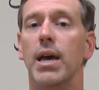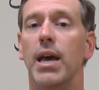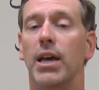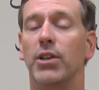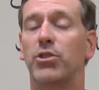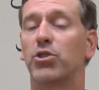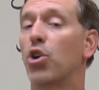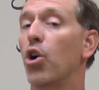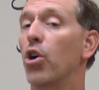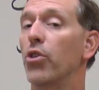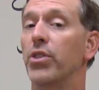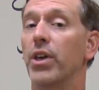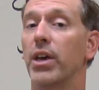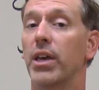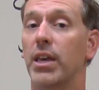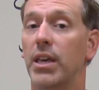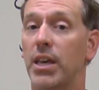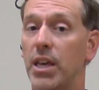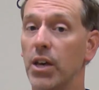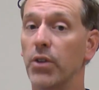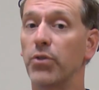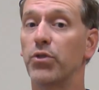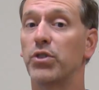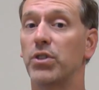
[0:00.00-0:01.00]
it's called the
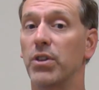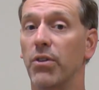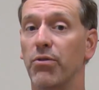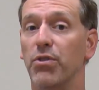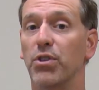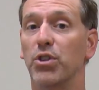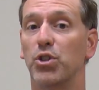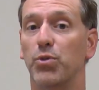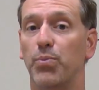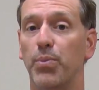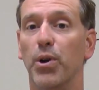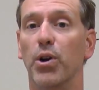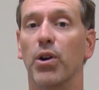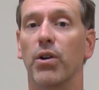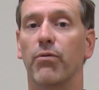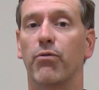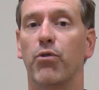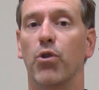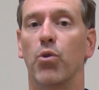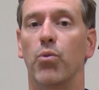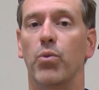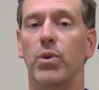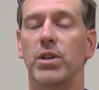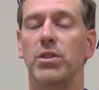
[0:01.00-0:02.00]
gifts of the Spirit
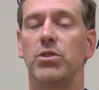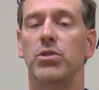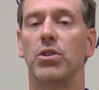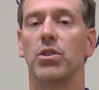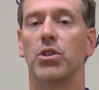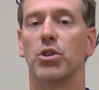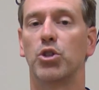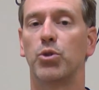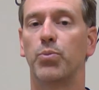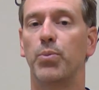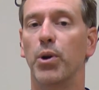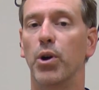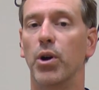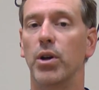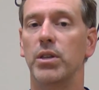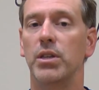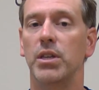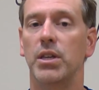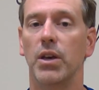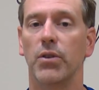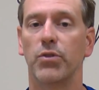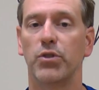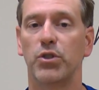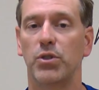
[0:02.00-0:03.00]
for a reason. The
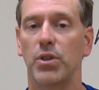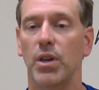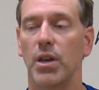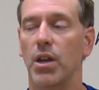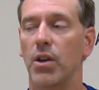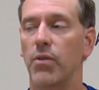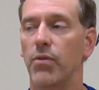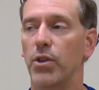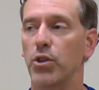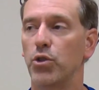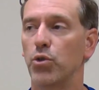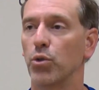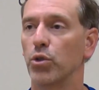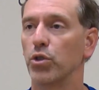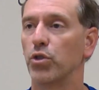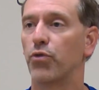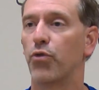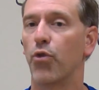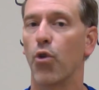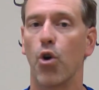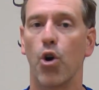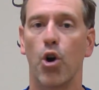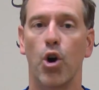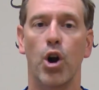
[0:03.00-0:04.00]
Spirit gifts individuals
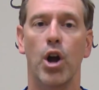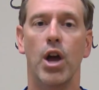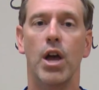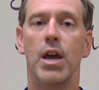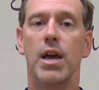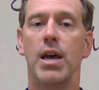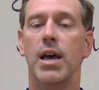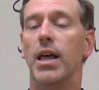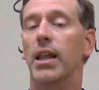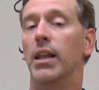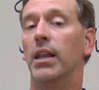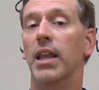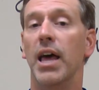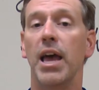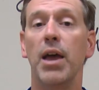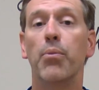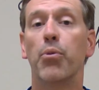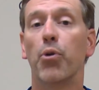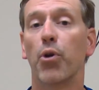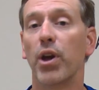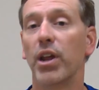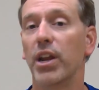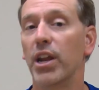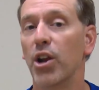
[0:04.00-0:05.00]
for
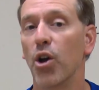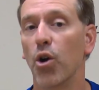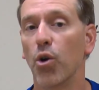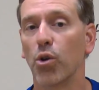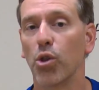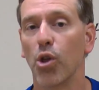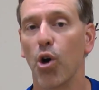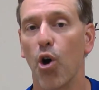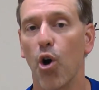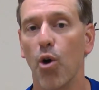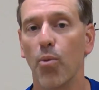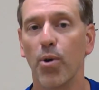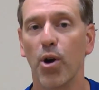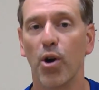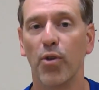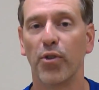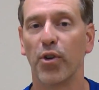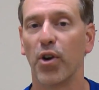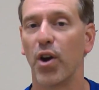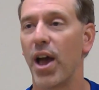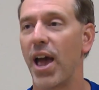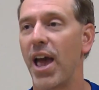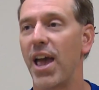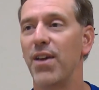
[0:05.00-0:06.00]
laboring in Oklahoma
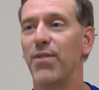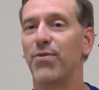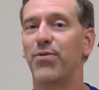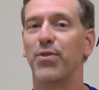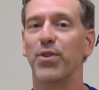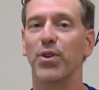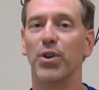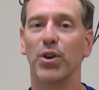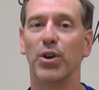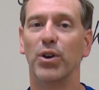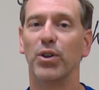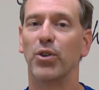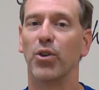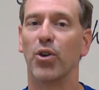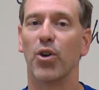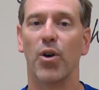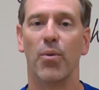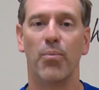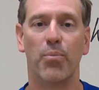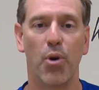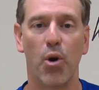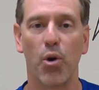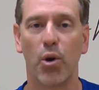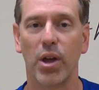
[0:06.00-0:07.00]
over a hayfield or a
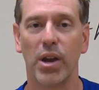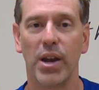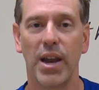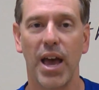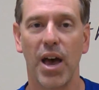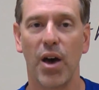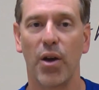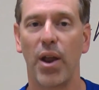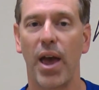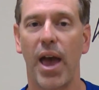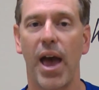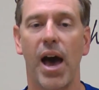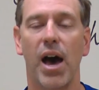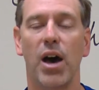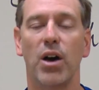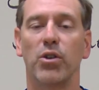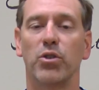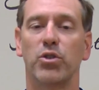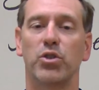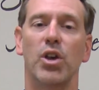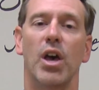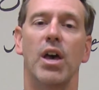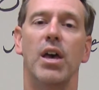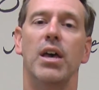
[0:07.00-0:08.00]
broken down
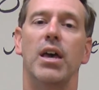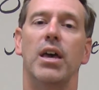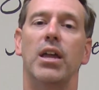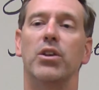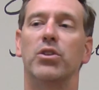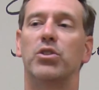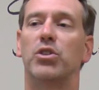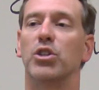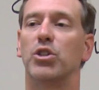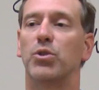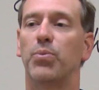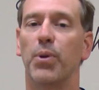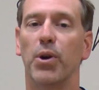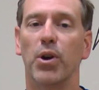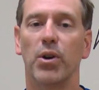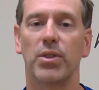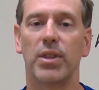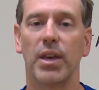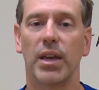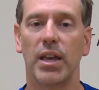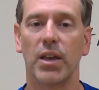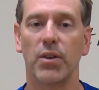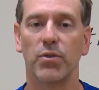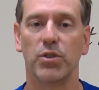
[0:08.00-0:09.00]
house. It is the Spirit
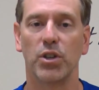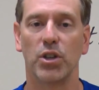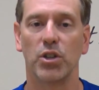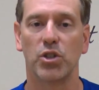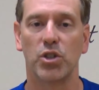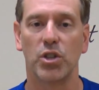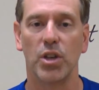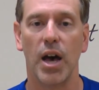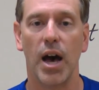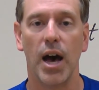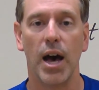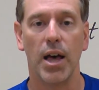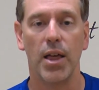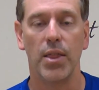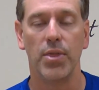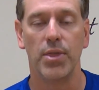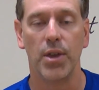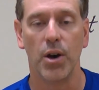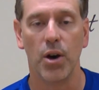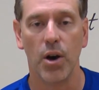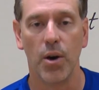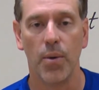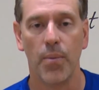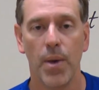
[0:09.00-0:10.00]
that gives us
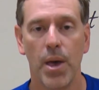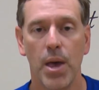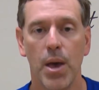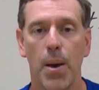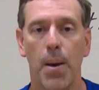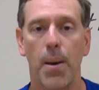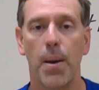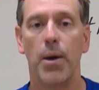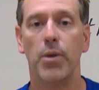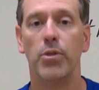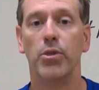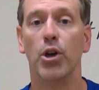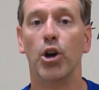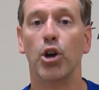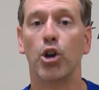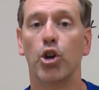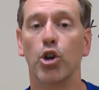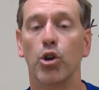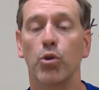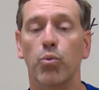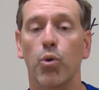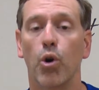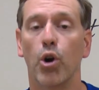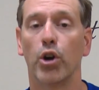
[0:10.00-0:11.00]
the
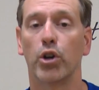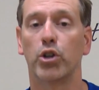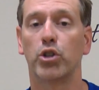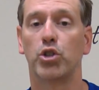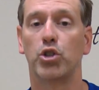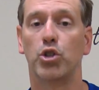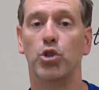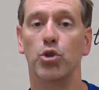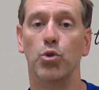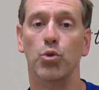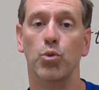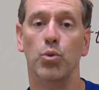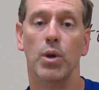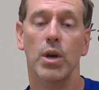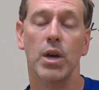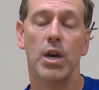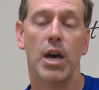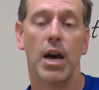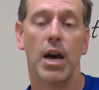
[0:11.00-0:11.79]
good works to,